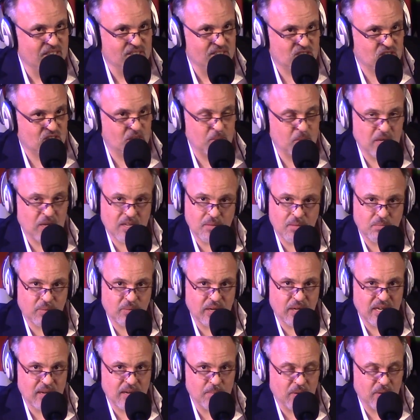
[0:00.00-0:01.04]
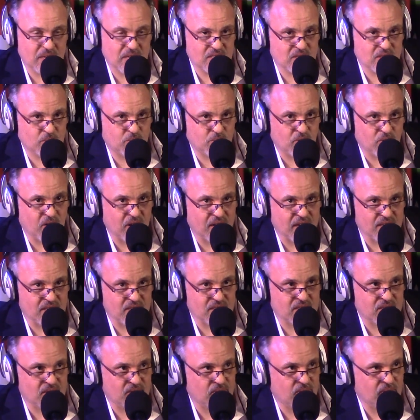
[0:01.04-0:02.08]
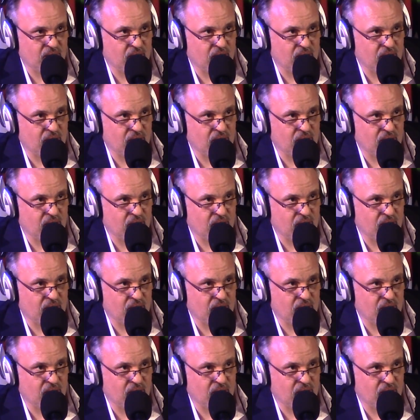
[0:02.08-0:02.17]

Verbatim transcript: Took me completely by surprise.